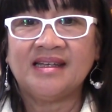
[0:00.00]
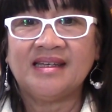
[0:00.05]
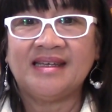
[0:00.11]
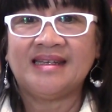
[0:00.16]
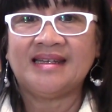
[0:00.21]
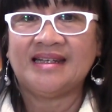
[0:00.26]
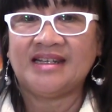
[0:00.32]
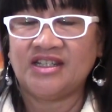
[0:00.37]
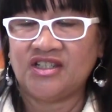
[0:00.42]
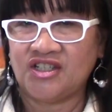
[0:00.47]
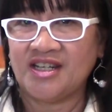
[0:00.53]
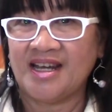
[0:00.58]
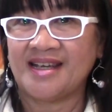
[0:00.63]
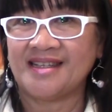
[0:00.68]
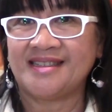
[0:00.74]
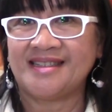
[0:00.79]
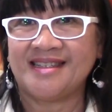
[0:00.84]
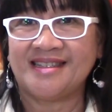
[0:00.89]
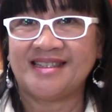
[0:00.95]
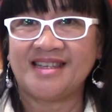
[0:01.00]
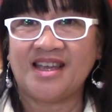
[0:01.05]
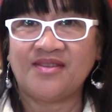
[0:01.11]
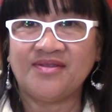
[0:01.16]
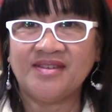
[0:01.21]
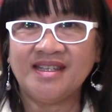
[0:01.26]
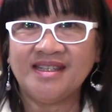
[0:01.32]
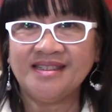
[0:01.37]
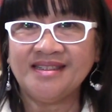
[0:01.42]
Ecclesiastes
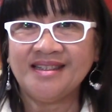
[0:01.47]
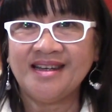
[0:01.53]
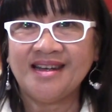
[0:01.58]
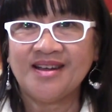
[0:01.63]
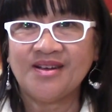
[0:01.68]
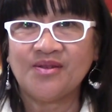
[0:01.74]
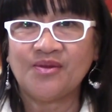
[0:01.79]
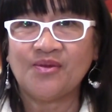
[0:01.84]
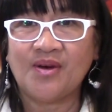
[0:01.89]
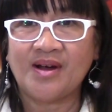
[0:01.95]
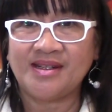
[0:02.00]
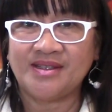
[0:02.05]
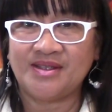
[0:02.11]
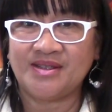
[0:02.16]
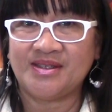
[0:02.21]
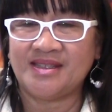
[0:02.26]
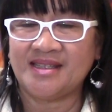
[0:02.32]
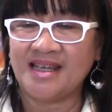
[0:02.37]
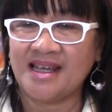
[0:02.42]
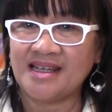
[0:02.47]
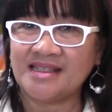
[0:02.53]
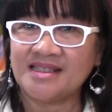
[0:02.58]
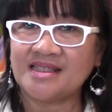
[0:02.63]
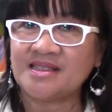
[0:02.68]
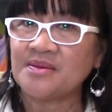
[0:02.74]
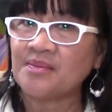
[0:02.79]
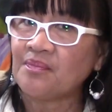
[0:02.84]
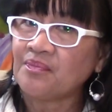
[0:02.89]
7 1 to
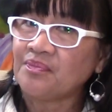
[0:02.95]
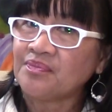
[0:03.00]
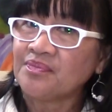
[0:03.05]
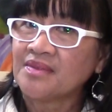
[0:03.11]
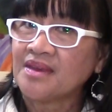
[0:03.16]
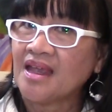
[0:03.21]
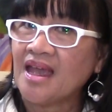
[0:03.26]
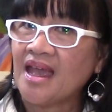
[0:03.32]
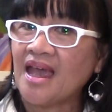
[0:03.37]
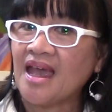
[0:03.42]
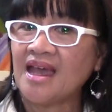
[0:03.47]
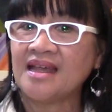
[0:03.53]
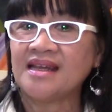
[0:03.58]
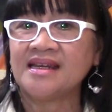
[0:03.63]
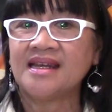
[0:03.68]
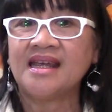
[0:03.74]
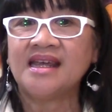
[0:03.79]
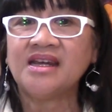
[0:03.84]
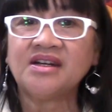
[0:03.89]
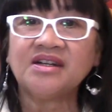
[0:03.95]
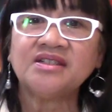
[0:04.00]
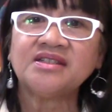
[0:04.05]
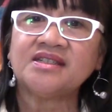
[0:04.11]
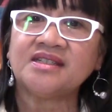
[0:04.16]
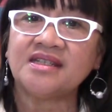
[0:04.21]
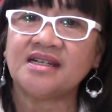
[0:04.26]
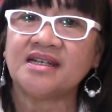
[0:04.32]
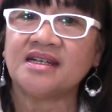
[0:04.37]
6. And
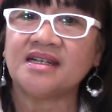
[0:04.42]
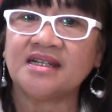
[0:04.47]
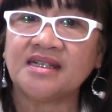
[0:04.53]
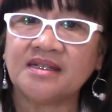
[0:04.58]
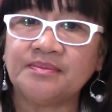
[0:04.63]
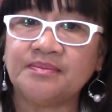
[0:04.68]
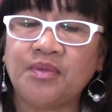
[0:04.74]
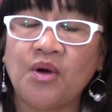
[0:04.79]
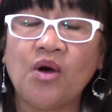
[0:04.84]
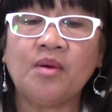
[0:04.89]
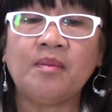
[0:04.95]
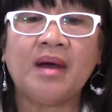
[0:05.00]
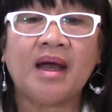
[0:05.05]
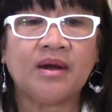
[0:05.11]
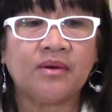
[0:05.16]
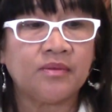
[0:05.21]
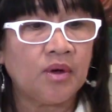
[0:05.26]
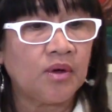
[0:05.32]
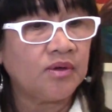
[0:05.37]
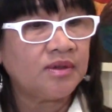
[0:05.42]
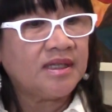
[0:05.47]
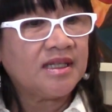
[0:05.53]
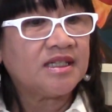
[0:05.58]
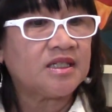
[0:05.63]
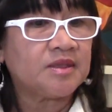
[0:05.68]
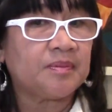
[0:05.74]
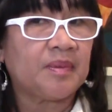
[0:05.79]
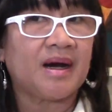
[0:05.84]
here's the poem I wrote
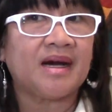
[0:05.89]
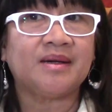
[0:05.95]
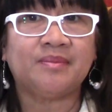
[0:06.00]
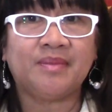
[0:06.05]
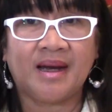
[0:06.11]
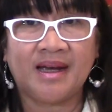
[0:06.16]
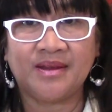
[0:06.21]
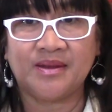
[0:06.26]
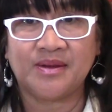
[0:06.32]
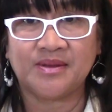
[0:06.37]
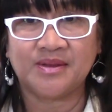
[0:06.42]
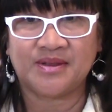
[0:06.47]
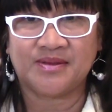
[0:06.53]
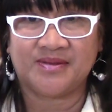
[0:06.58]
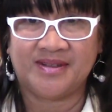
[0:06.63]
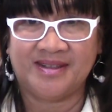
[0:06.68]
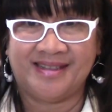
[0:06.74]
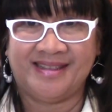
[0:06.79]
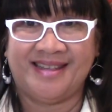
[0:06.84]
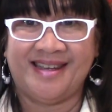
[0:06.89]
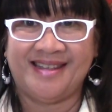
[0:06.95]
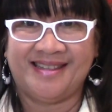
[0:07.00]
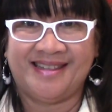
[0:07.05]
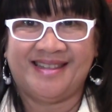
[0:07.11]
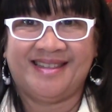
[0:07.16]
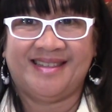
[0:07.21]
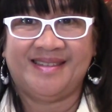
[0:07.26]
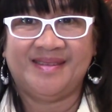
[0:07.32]
inspired by those
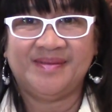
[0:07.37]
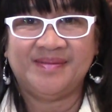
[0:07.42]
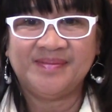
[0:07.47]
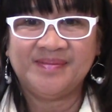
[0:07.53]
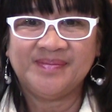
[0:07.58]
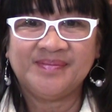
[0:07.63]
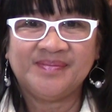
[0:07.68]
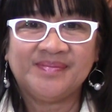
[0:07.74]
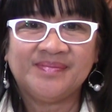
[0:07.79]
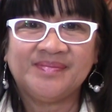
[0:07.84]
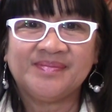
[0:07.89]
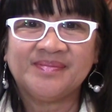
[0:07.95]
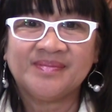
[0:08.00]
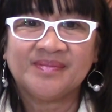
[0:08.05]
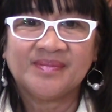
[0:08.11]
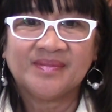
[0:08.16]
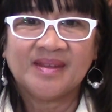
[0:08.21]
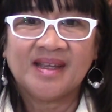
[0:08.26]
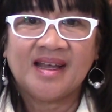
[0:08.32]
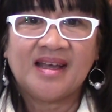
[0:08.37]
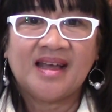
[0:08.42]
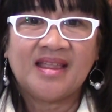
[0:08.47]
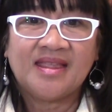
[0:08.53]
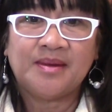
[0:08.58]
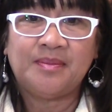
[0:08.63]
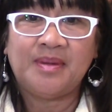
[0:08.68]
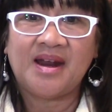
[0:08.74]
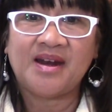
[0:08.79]
verses
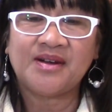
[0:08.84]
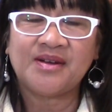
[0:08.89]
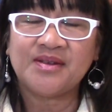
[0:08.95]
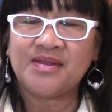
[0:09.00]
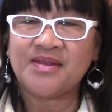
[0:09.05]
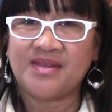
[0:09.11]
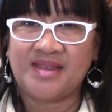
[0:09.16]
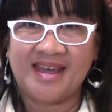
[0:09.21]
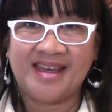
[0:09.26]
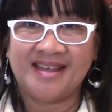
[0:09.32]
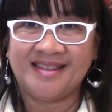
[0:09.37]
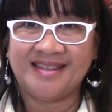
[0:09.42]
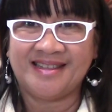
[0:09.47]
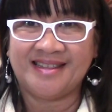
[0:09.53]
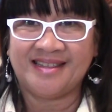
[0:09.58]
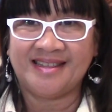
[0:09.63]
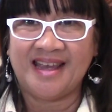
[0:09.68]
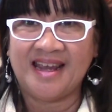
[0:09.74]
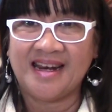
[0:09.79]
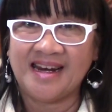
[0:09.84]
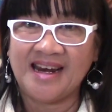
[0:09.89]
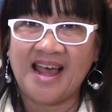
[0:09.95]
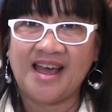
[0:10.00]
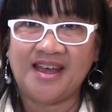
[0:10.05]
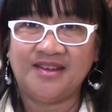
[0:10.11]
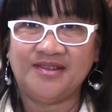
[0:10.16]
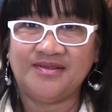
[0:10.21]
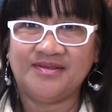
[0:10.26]
The better things in
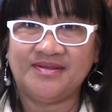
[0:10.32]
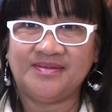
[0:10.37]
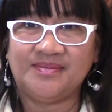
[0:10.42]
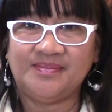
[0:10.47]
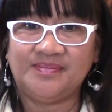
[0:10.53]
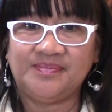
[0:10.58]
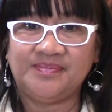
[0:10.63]
life.